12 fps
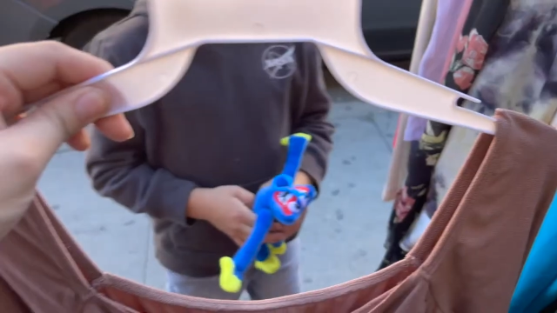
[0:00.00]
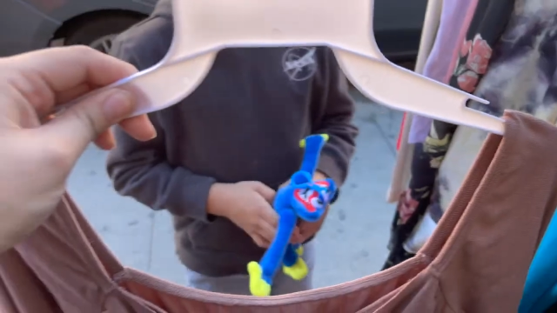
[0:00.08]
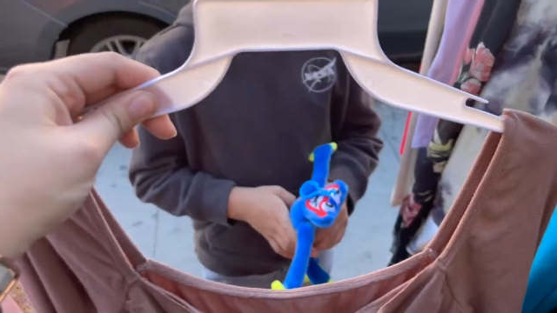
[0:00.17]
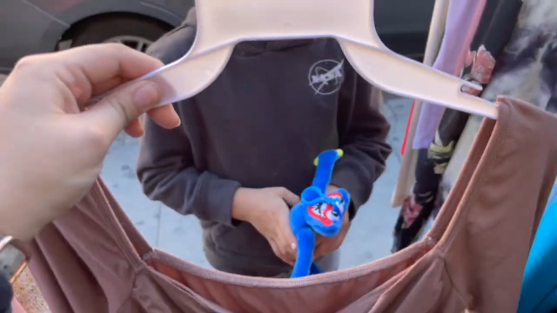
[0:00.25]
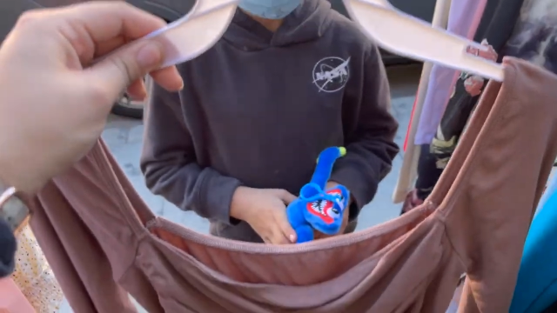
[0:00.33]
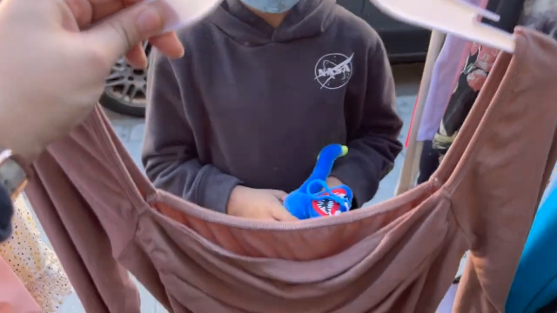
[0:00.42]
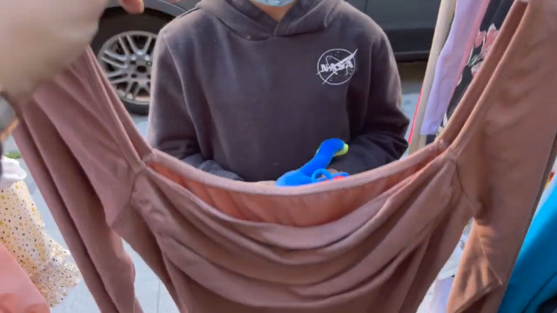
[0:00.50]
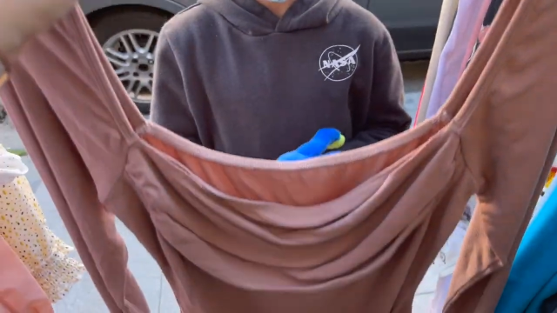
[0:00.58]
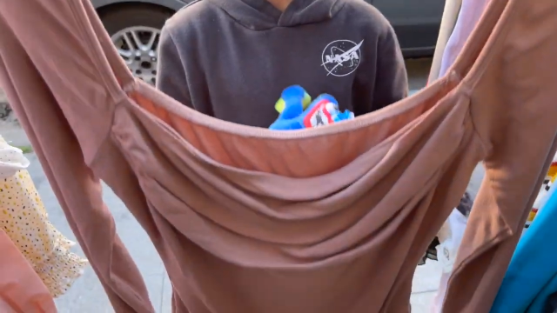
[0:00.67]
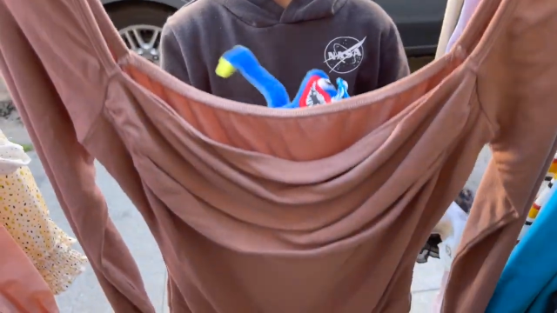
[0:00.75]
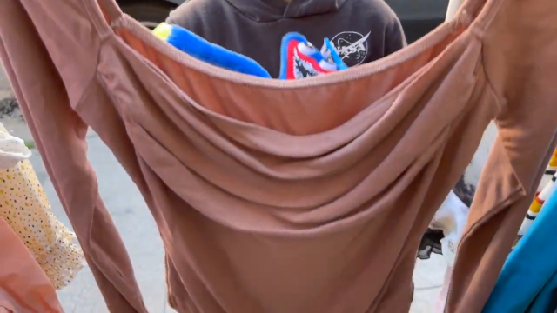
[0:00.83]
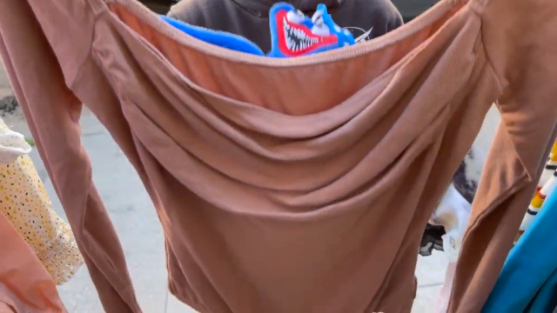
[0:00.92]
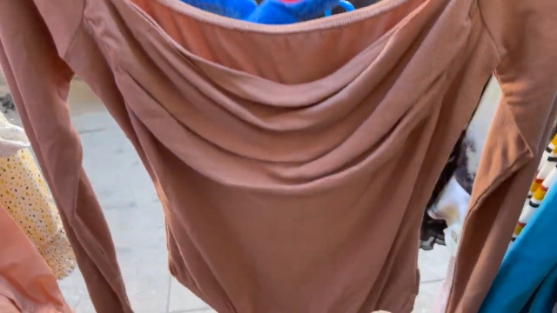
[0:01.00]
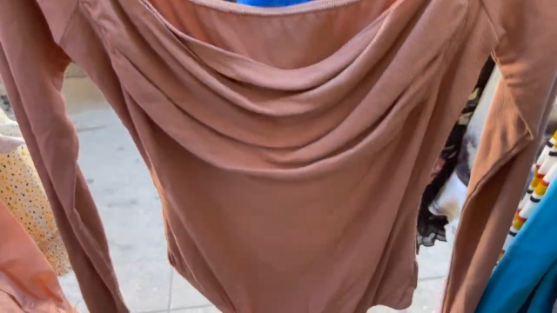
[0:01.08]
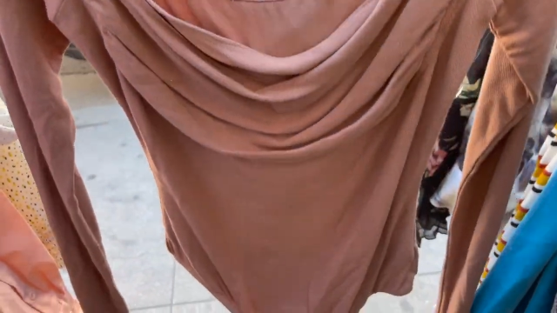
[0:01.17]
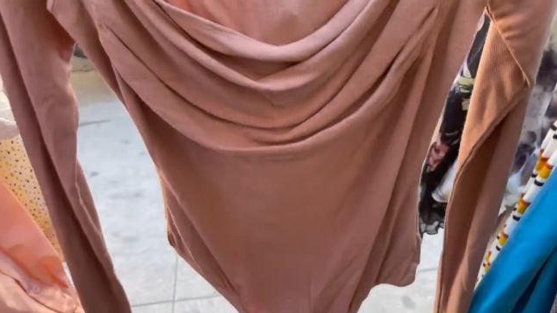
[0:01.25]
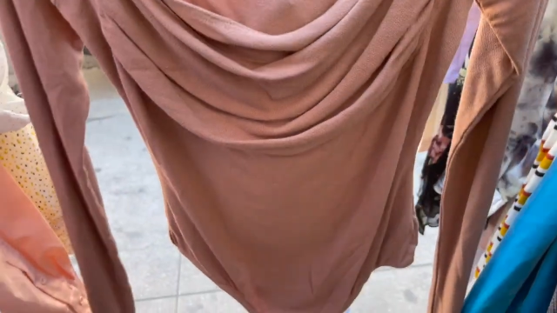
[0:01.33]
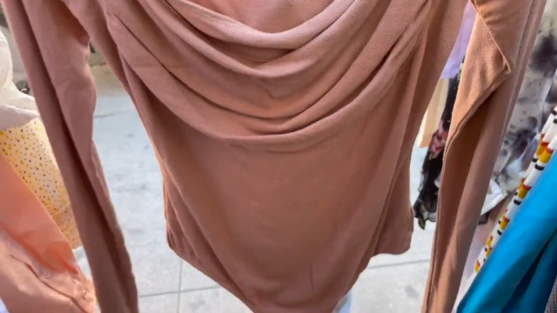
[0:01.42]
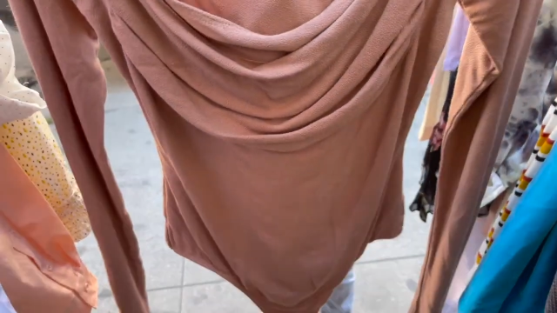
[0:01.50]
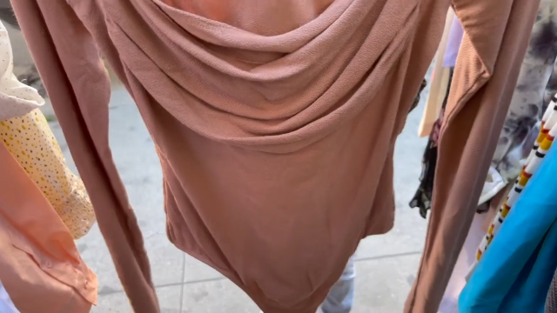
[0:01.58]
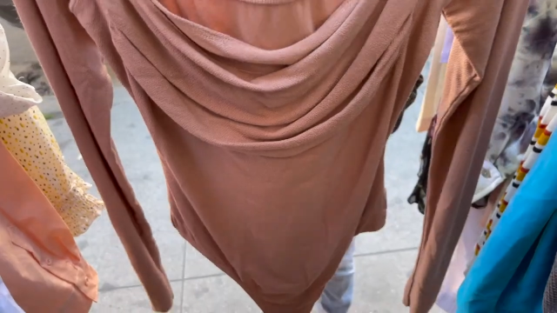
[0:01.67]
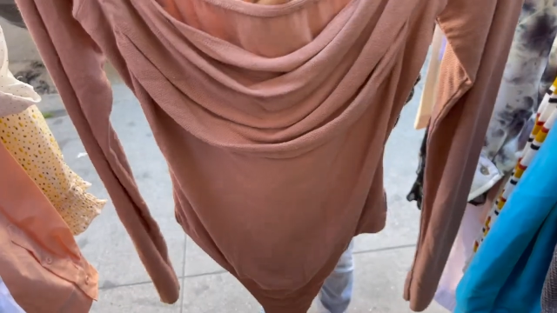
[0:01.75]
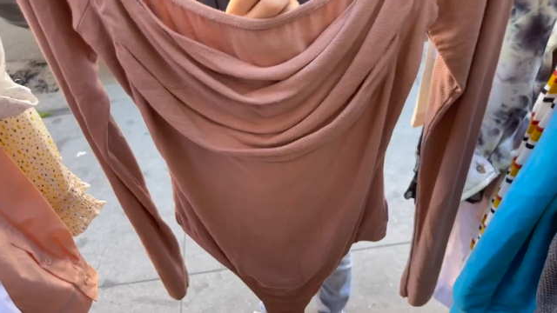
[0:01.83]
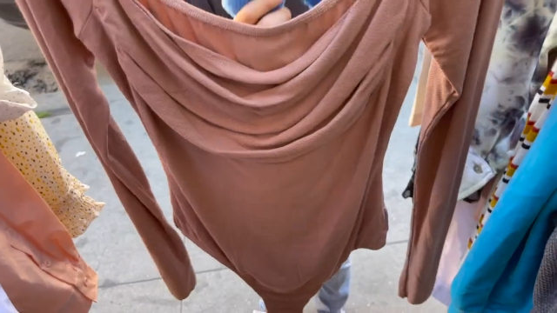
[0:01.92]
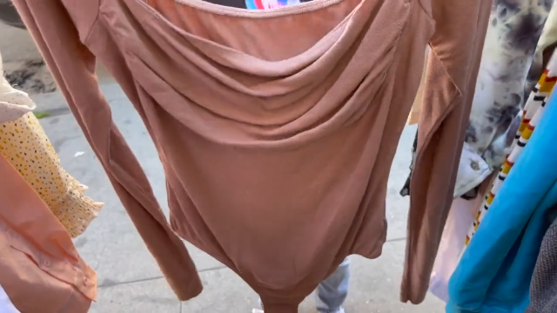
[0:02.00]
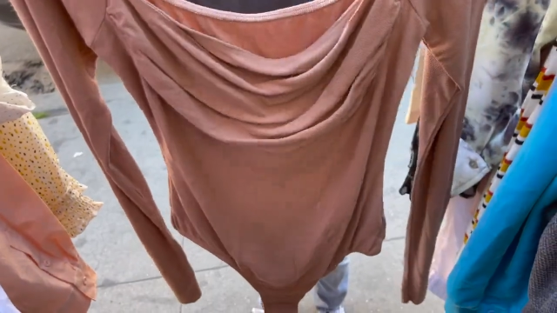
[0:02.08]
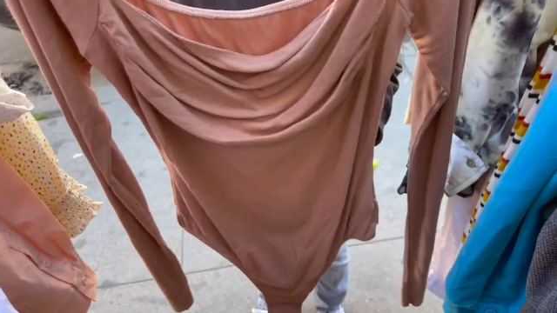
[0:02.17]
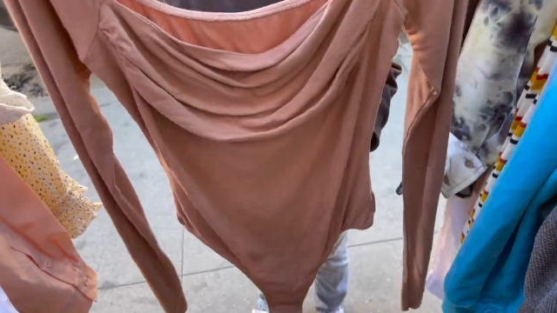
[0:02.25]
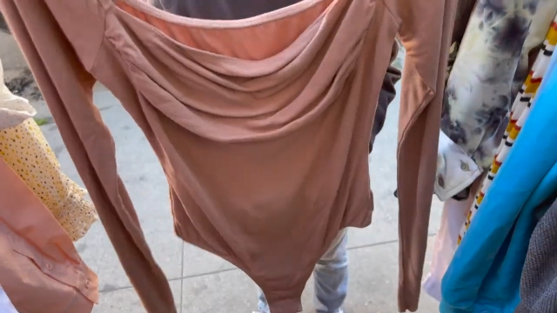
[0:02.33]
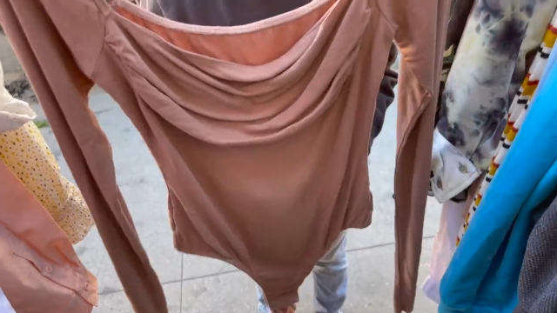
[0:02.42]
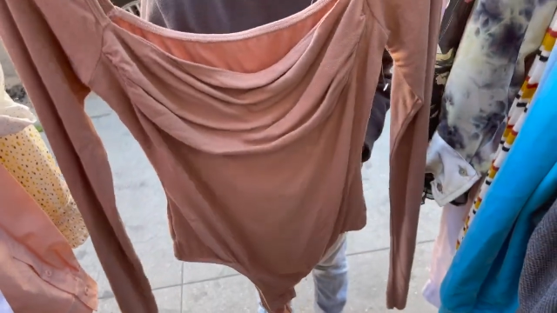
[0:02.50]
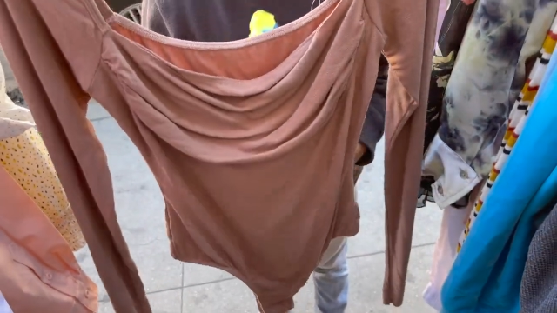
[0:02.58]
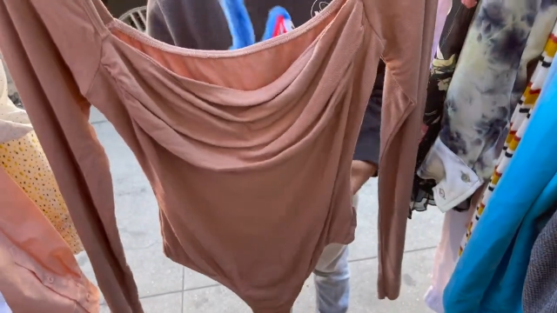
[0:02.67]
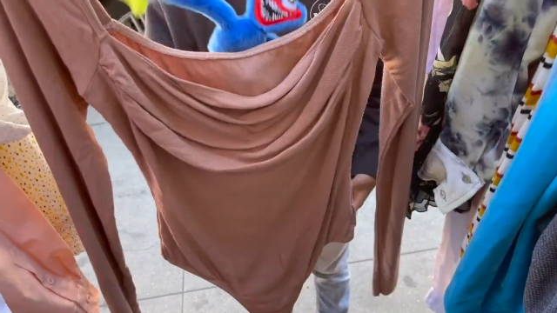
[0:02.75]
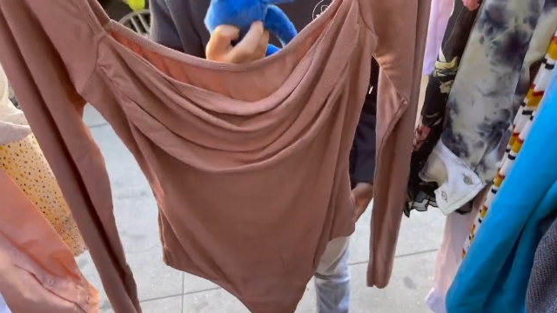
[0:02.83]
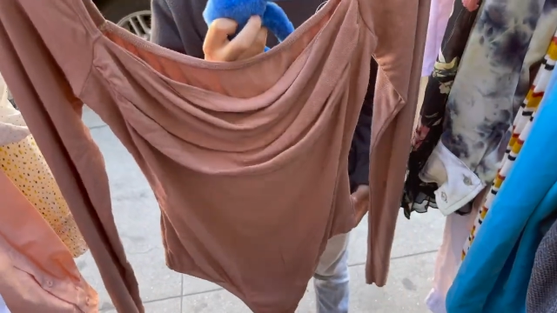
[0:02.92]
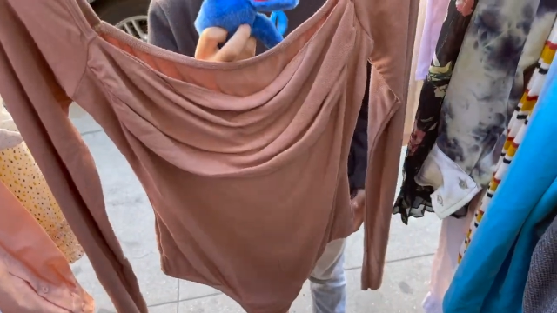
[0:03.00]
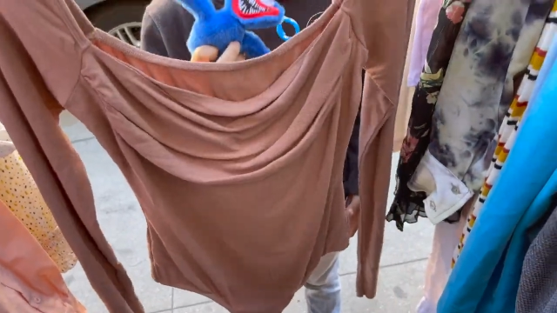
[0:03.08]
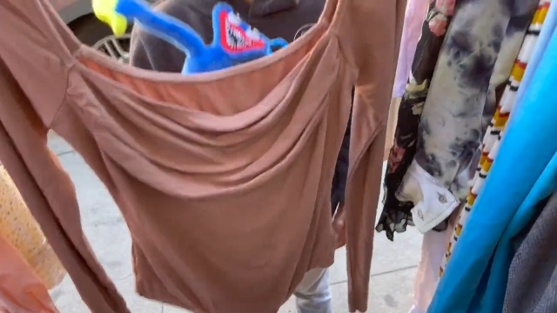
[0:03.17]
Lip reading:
[unreadable: no face in view]